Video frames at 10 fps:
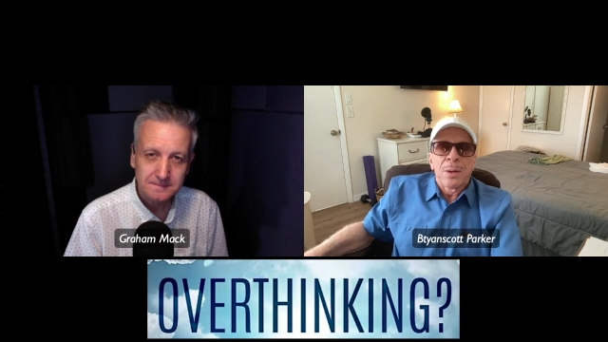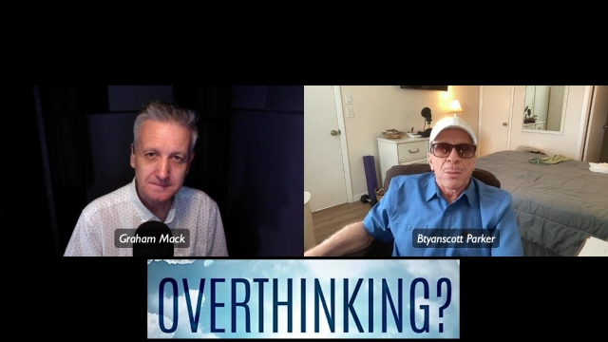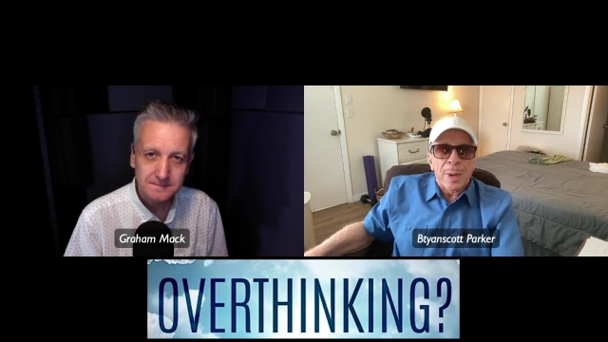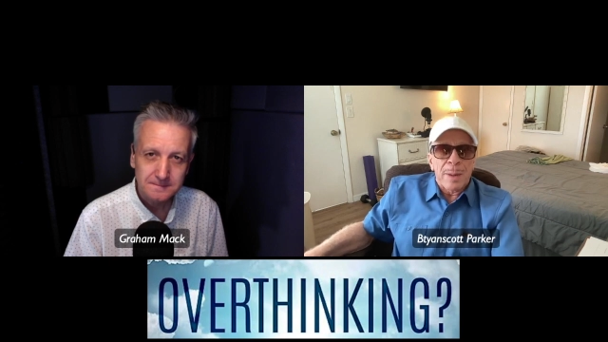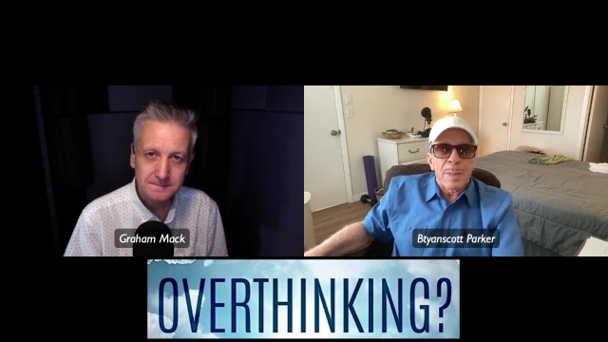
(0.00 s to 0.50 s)

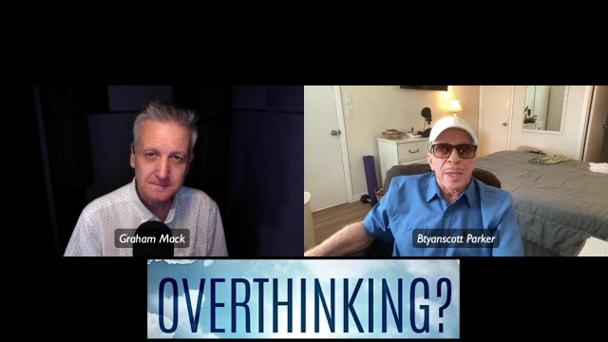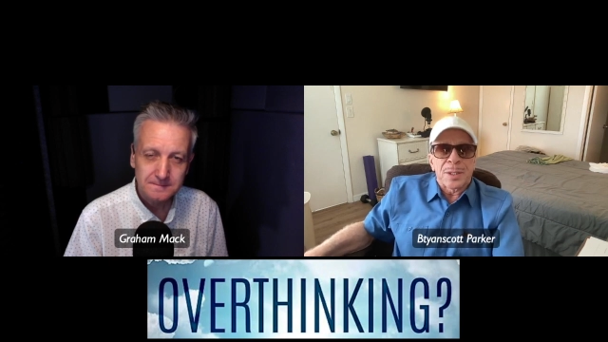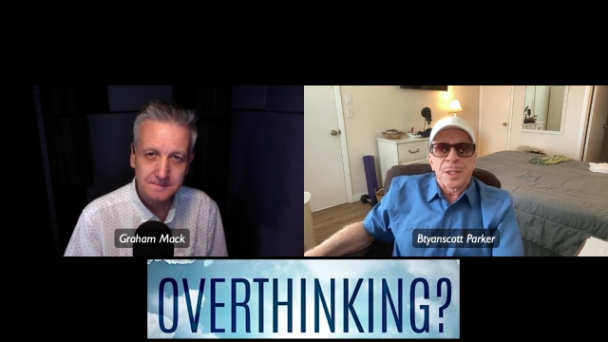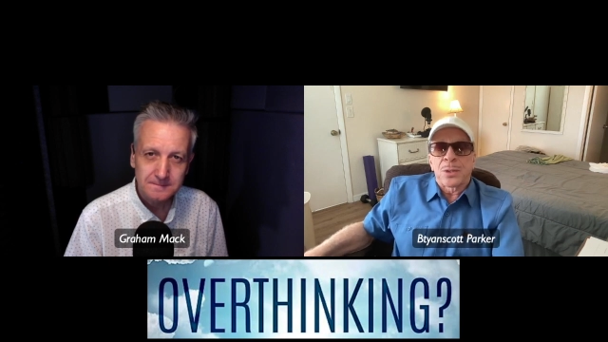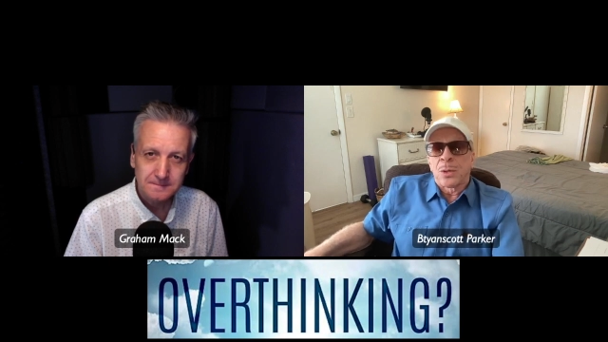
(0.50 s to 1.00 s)
Speaker 1: when I
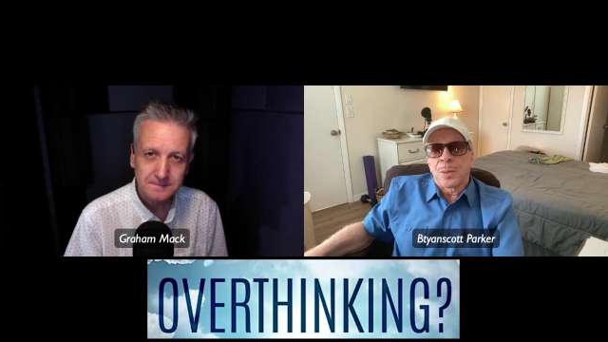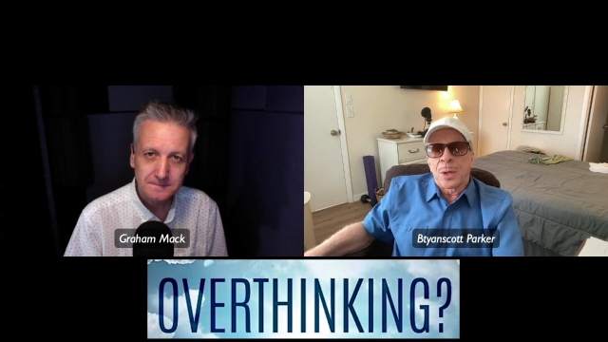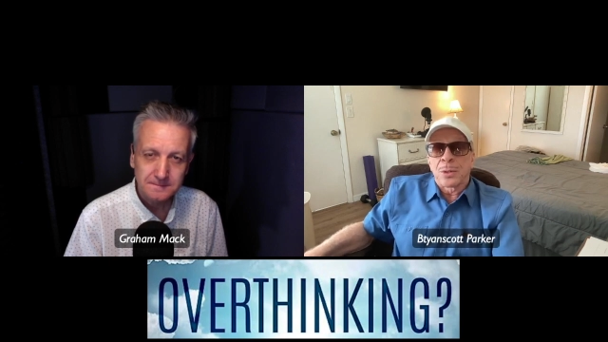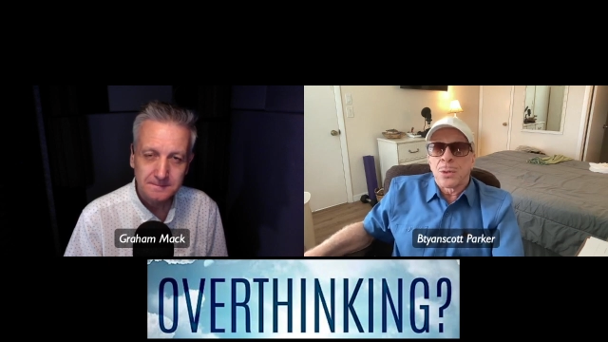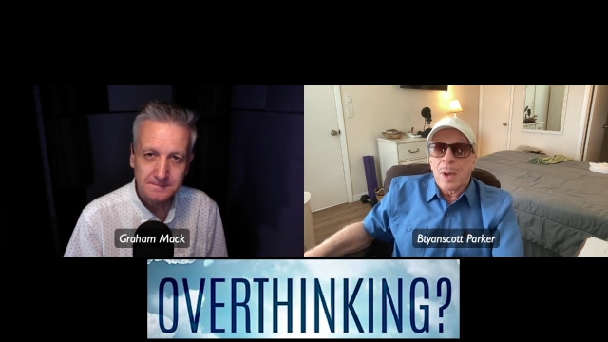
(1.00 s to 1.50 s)
mention it to them,
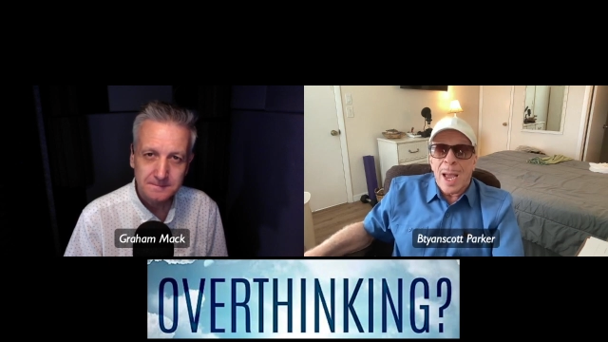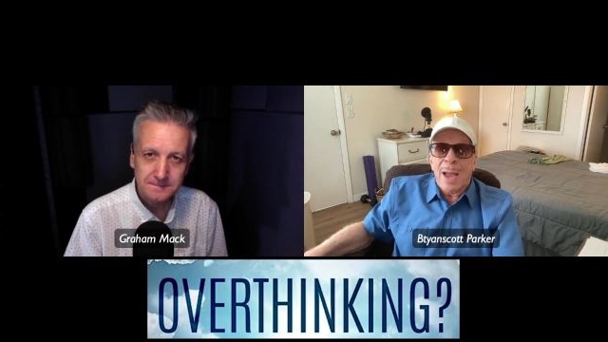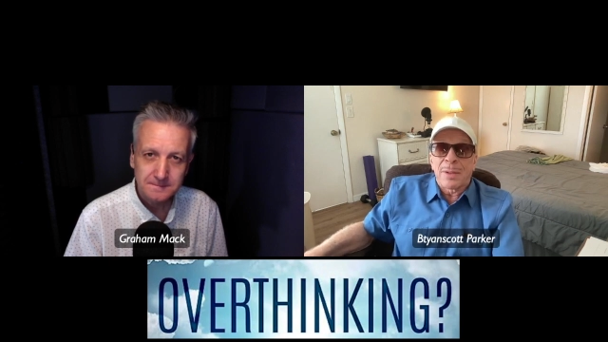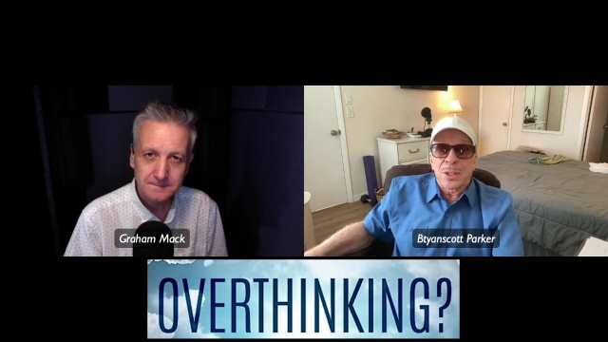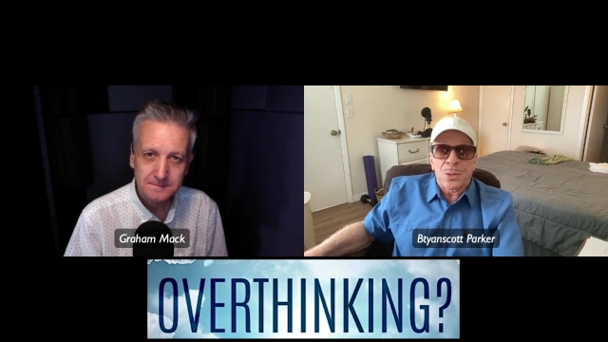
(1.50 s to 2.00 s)
those who
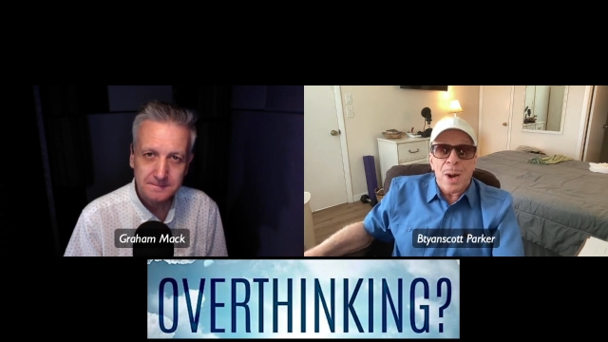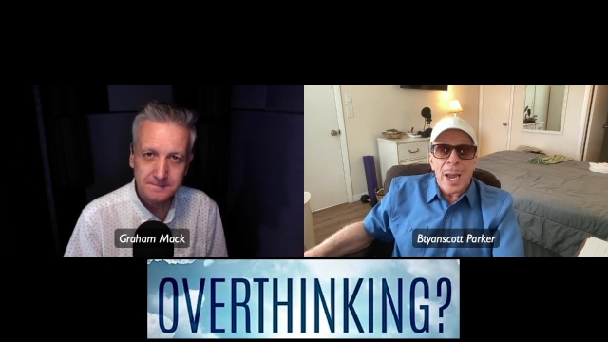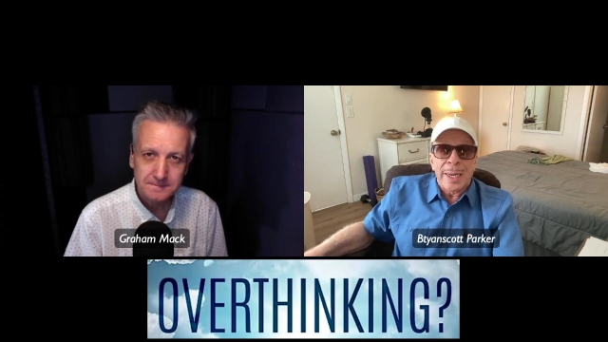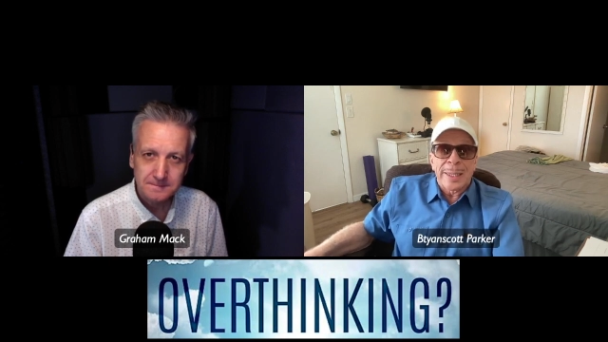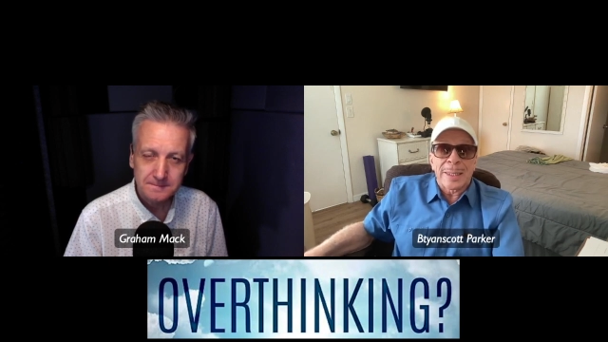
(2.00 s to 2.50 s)
haven't
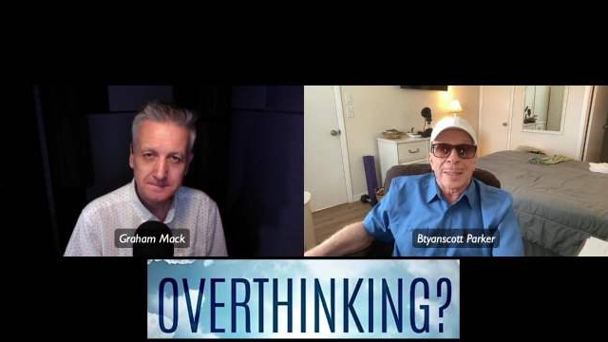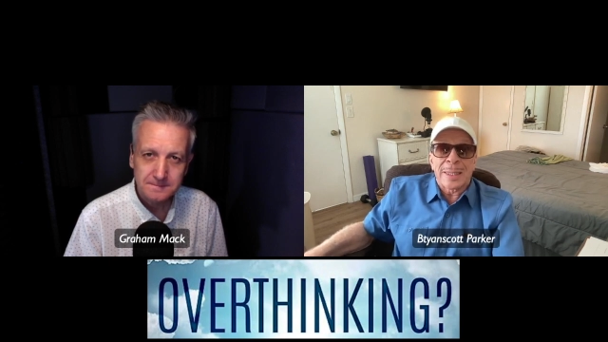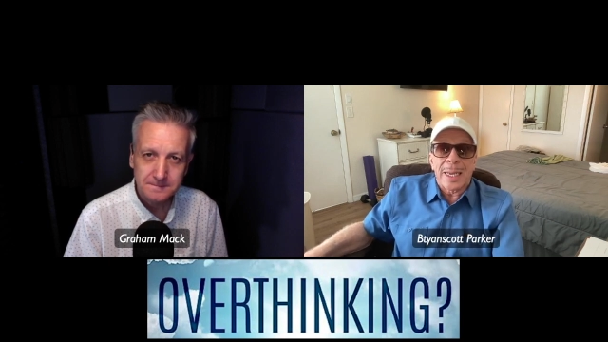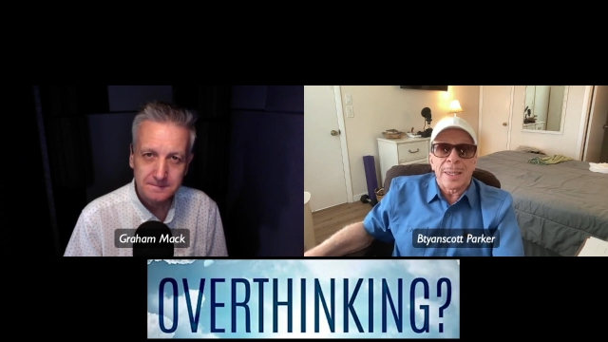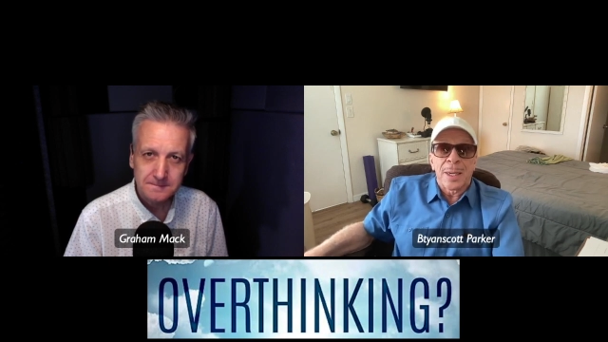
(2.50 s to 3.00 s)
tried it,
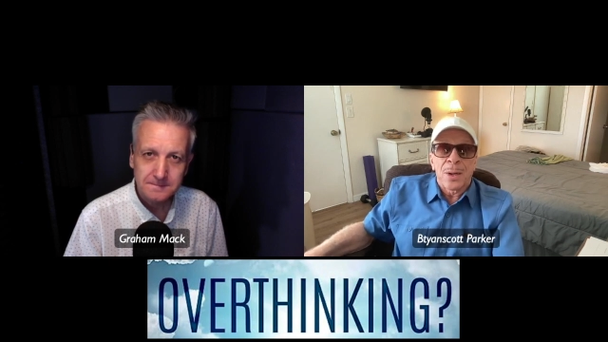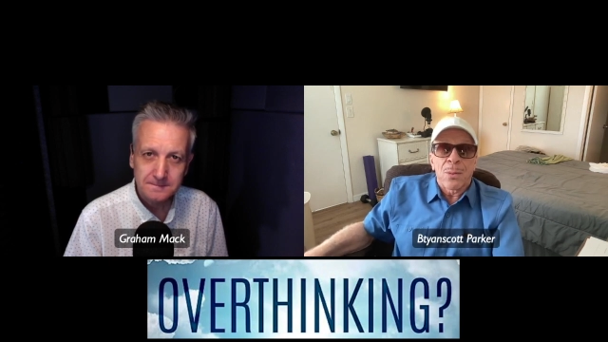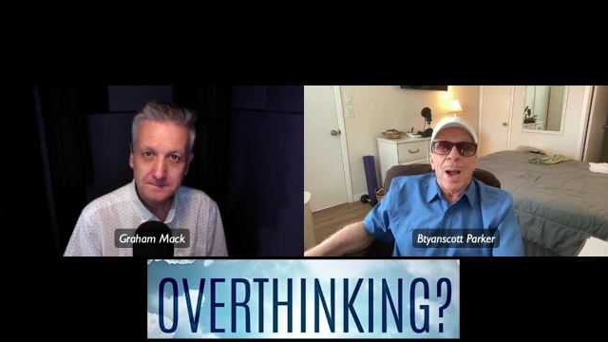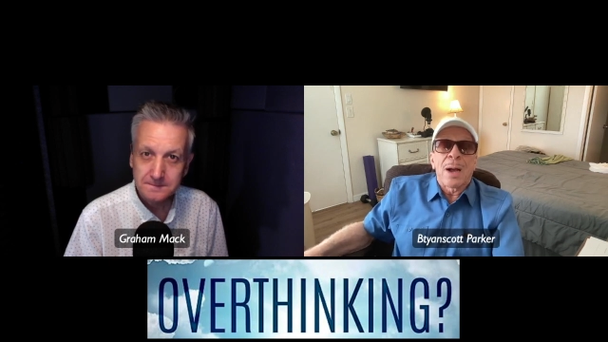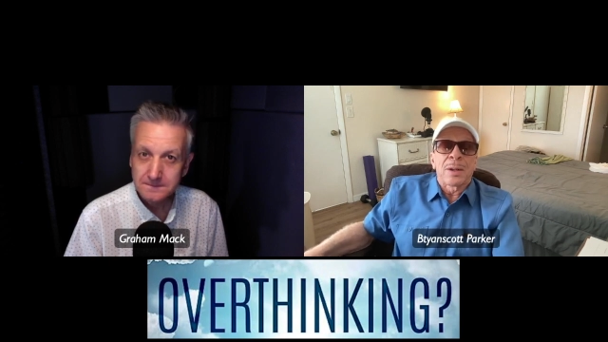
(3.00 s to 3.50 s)
said,
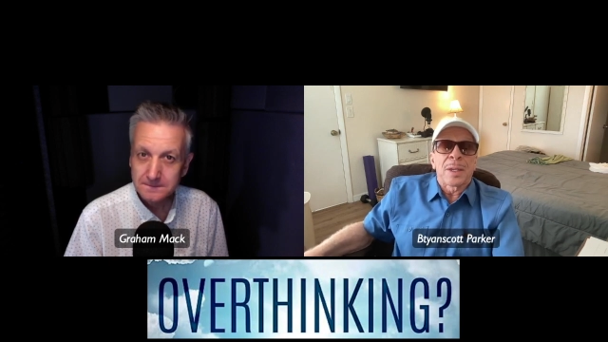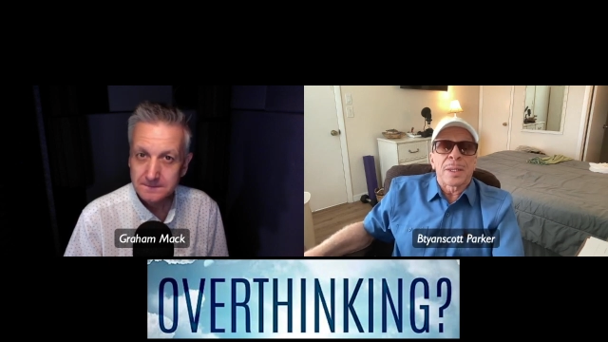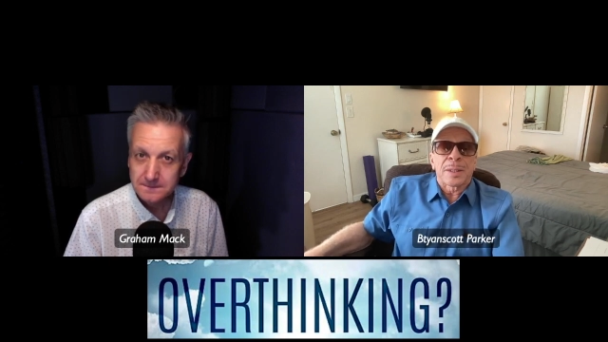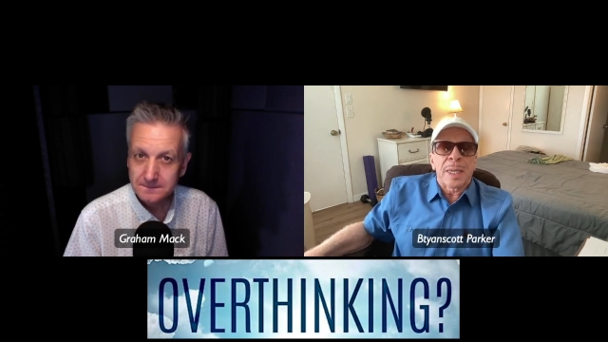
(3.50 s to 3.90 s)
"Wow, I